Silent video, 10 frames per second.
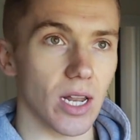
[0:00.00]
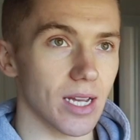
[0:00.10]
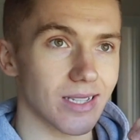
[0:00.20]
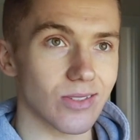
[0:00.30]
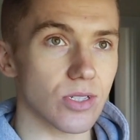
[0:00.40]

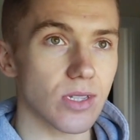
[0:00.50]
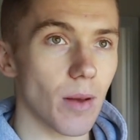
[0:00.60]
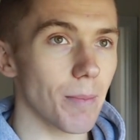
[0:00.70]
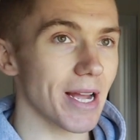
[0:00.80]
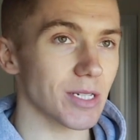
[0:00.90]
Like, it does
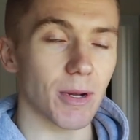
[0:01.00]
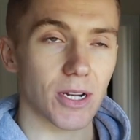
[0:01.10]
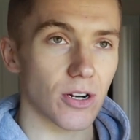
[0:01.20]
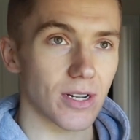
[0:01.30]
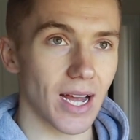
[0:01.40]
not match my
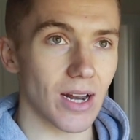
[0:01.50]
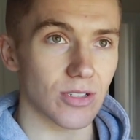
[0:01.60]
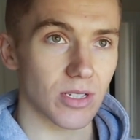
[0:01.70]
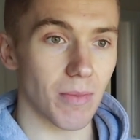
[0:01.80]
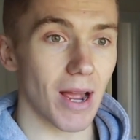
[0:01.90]
current
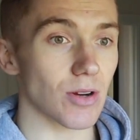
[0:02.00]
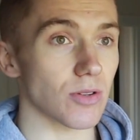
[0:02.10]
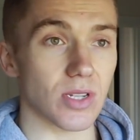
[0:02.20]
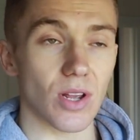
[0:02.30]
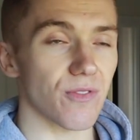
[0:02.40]
calories and
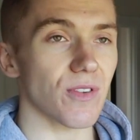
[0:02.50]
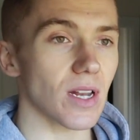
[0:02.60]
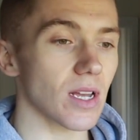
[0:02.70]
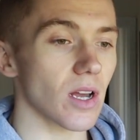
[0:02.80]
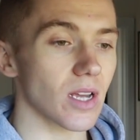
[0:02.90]
macros, and I
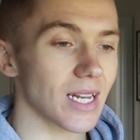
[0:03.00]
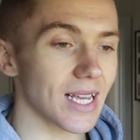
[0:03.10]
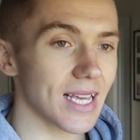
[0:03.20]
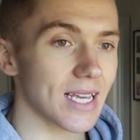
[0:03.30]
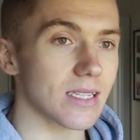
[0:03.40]
feel like I
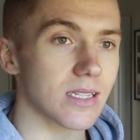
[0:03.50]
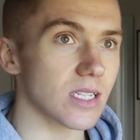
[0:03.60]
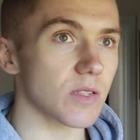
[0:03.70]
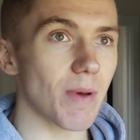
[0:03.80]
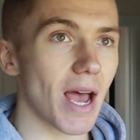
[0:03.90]
could
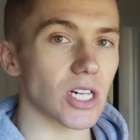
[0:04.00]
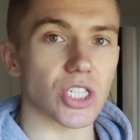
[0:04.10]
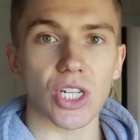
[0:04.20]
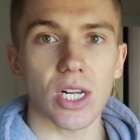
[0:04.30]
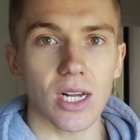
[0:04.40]
easily
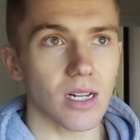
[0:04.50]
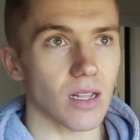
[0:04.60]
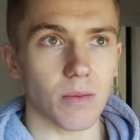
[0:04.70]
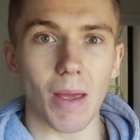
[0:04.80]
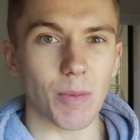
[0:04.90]
smash
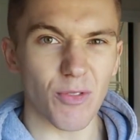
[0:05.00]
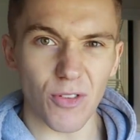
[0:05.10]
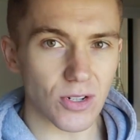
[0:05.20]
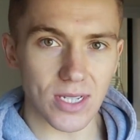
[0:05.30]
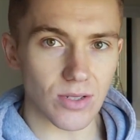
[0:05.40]
like maybe
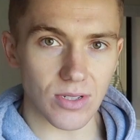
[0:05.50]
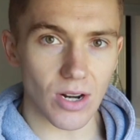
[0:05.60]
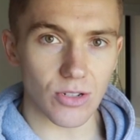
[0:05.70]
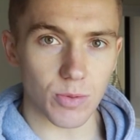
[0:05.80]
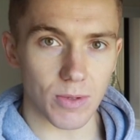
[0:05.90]
four thousand
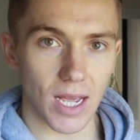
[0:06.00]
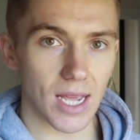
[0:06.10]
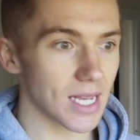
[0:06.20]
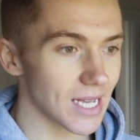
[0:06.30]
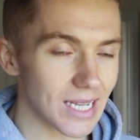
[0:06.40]
calories per
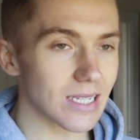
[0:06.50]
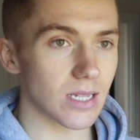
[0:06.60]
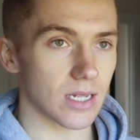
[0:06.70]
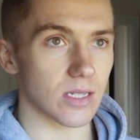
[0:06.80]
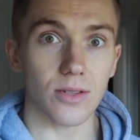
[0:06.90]
day easily.